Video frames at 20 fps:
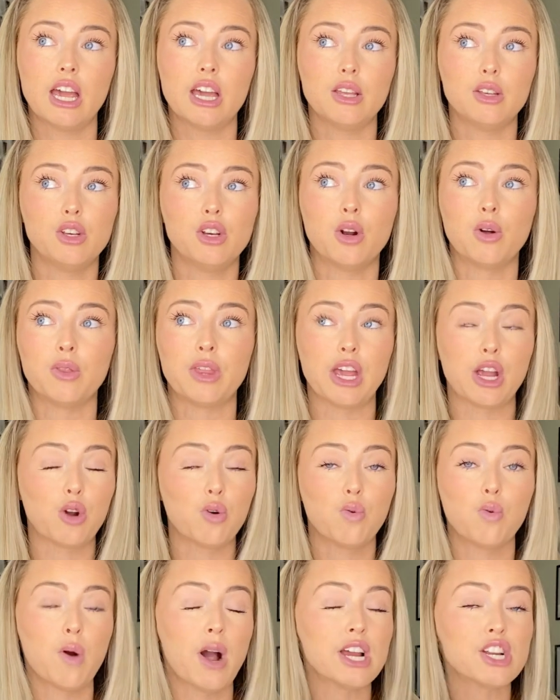you know, they
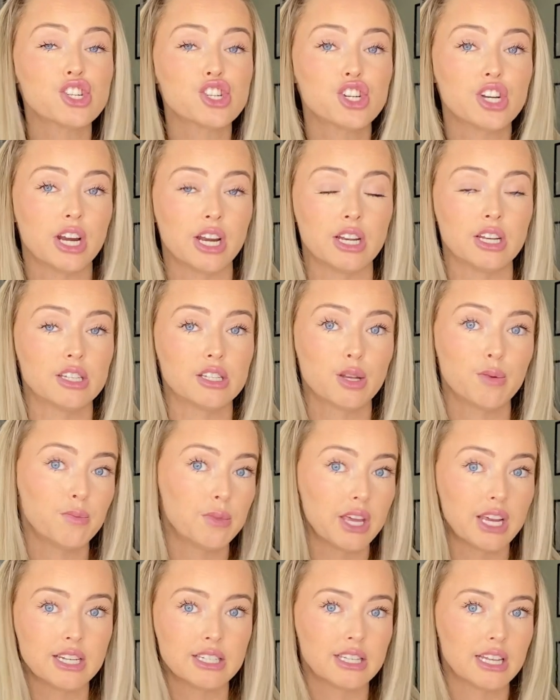questioned some
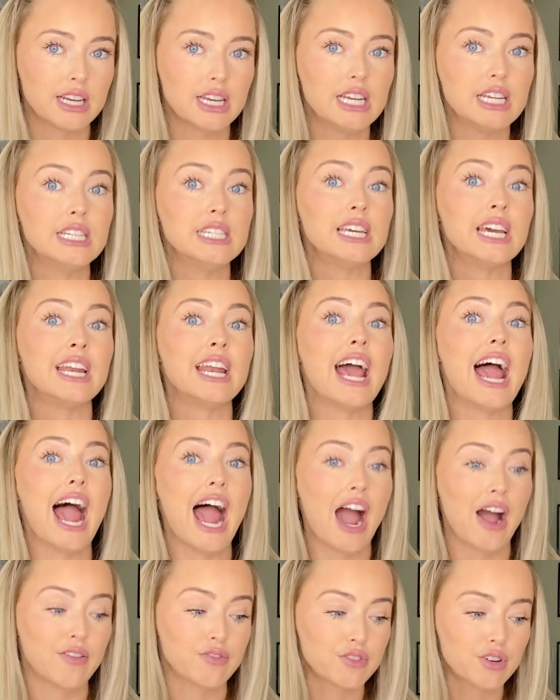things that he did
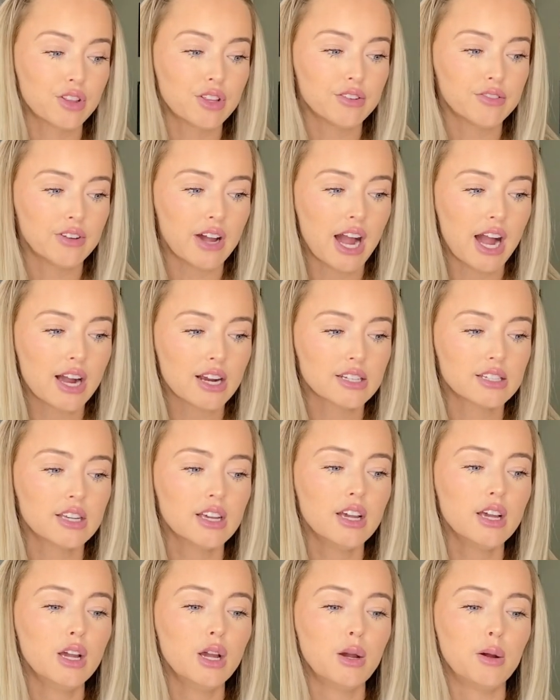after the fact.
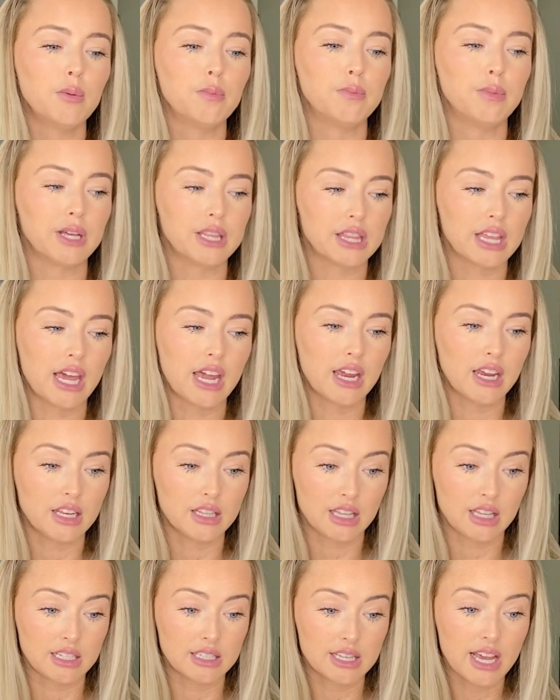But they,
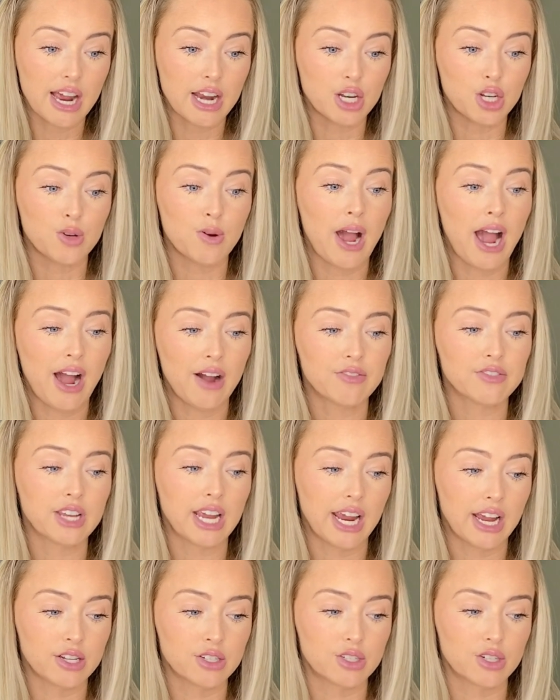said you have to
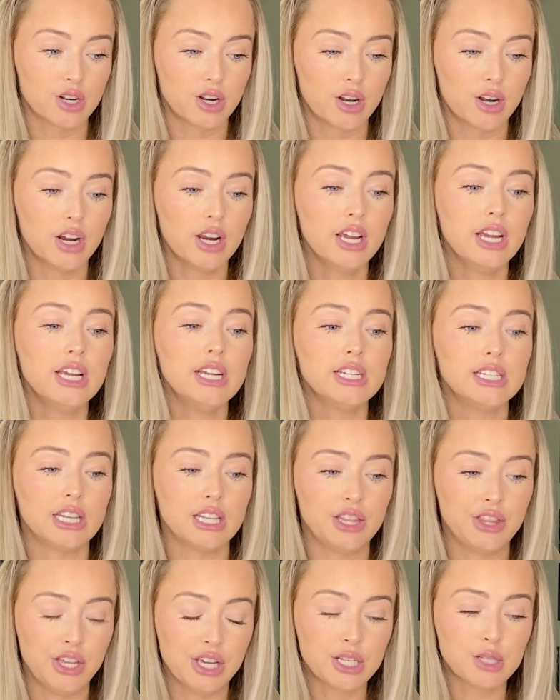answer
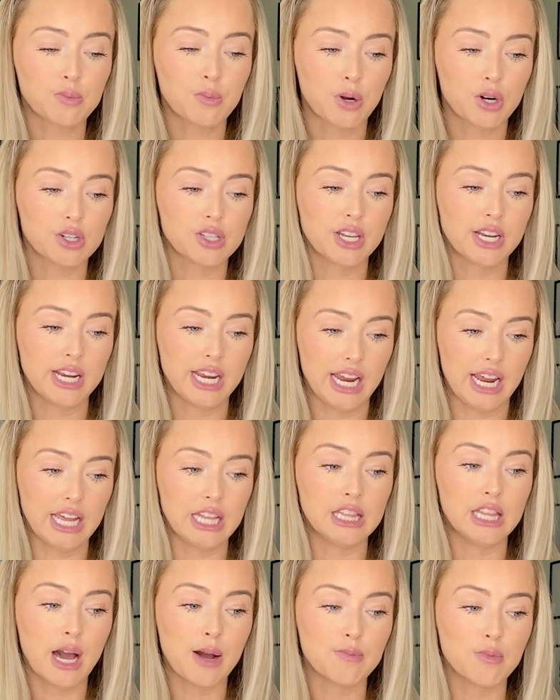Did this person
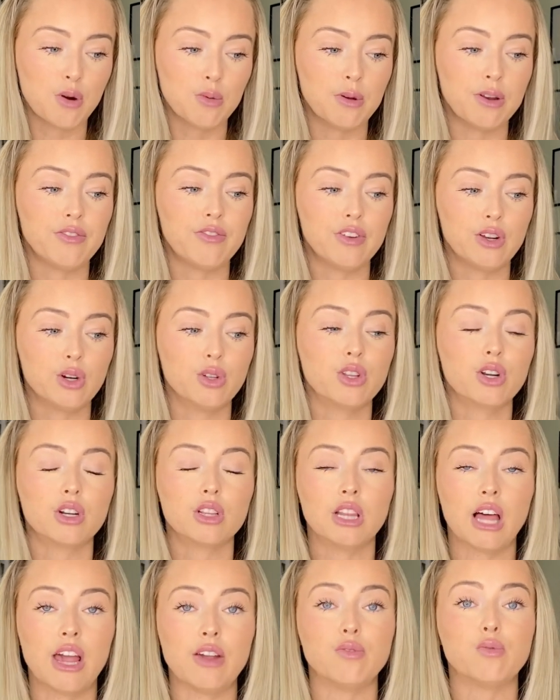in that moment feel their
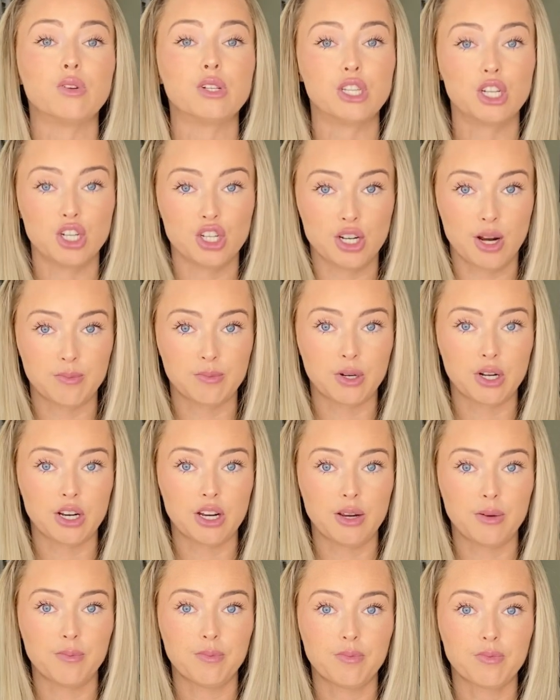life was in
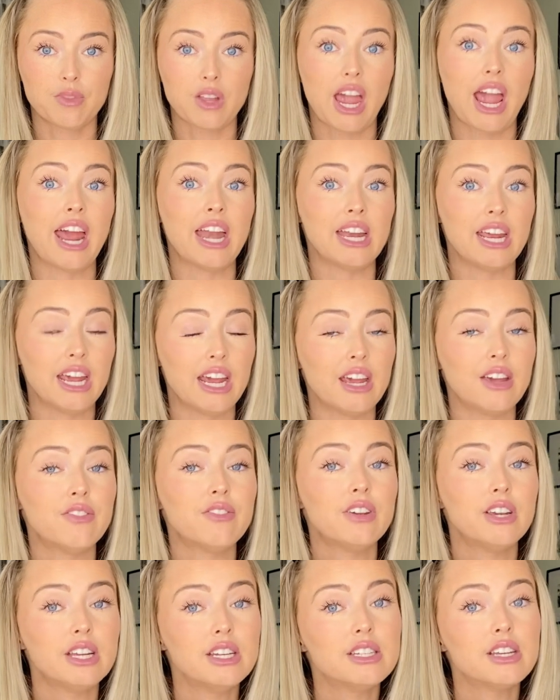jeopardy? And
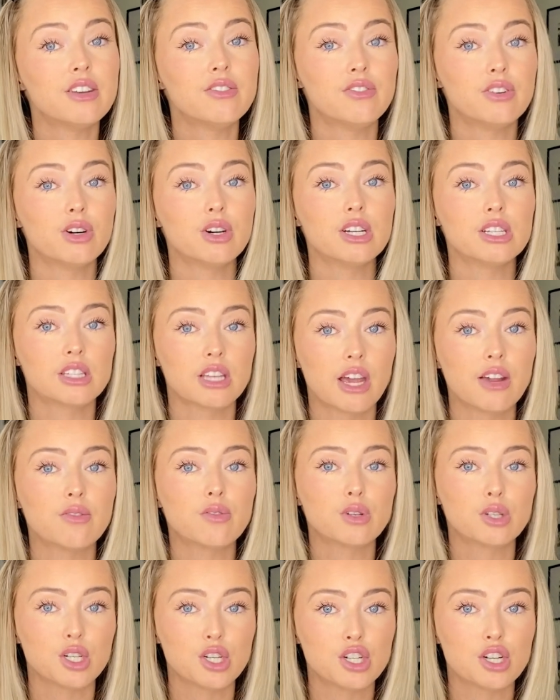if he did feel his life
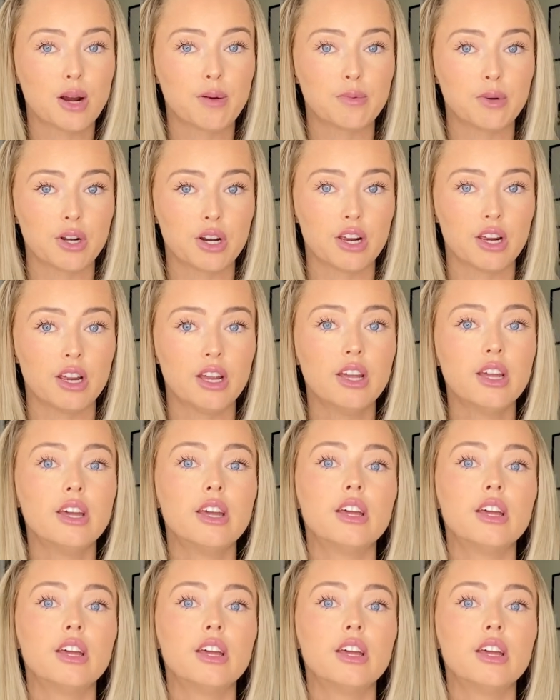was in jeopardy,